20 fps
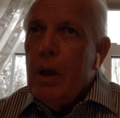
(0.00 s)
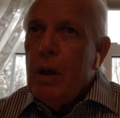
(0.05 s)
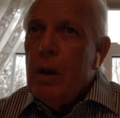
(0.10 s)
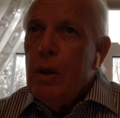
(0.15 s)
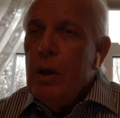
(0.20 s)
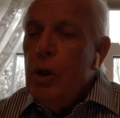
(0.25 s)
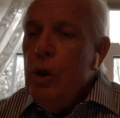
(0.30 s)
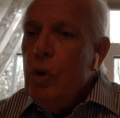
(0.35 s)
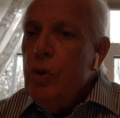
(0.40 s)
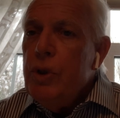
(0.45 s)

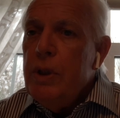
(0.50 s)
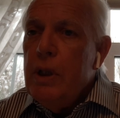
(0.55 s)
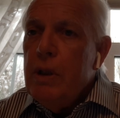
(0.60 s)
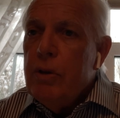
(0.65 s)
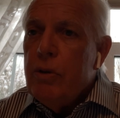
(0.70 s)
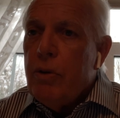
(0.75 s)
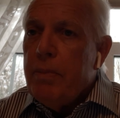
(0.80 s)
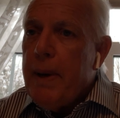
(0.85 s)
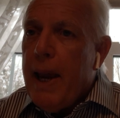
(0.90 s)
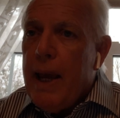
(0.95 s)
losing
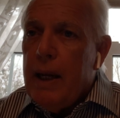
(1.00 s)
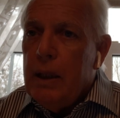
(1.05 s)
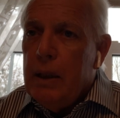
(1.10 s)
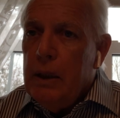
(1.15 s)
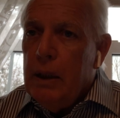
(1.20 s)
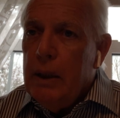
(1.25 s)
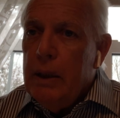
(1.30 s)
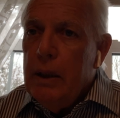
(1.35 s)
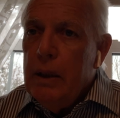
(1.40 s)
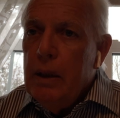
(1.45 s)

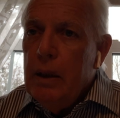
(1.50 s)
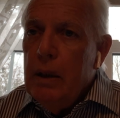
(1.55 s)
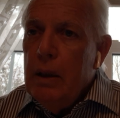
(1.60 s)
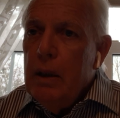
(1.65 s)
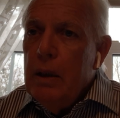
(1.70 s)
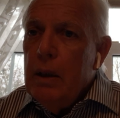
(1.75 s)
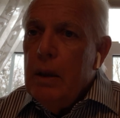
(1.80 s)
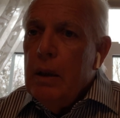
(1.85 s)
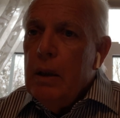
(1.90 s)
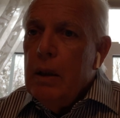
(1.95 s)
dramatically.
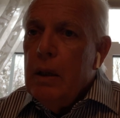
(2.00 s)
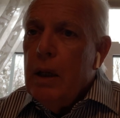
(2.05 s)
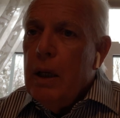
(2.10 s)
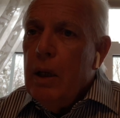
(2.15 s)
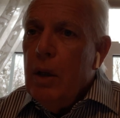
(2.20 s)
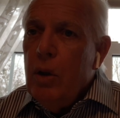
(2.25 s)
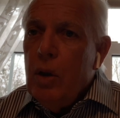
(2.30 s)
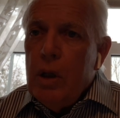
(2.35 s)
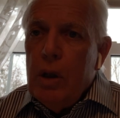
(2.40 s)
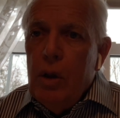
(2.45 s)

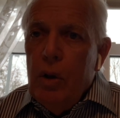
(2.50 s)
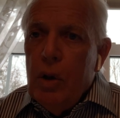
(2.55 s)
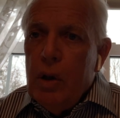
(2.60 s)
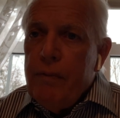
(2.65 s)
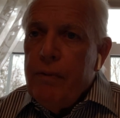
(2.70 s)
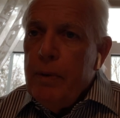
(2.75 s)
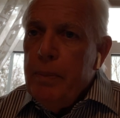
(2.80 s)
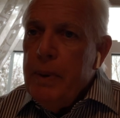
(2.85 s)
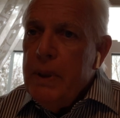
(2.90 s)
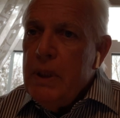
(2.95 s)
Look
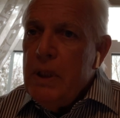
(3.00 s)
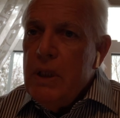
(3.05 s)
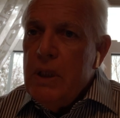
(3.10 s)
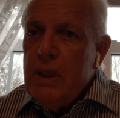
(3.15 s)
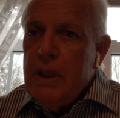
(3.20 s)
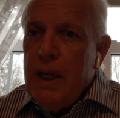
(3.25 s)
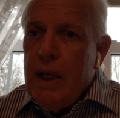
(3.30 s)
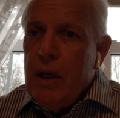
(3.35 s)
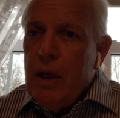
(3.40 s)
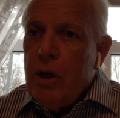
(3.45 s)
for businesses
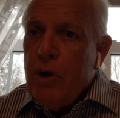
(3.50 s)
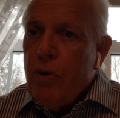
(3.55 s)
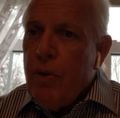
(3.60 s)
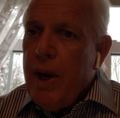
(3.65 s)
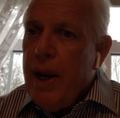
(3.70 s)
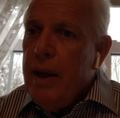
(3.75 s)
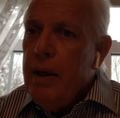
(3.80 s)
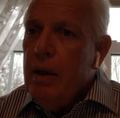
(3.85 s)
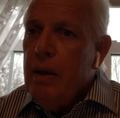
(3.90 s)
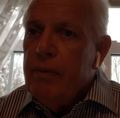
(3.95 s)
that are
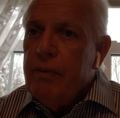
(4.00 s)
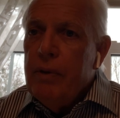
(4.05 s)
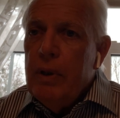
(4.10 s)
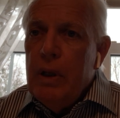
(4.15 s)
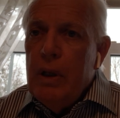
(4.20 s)
creative.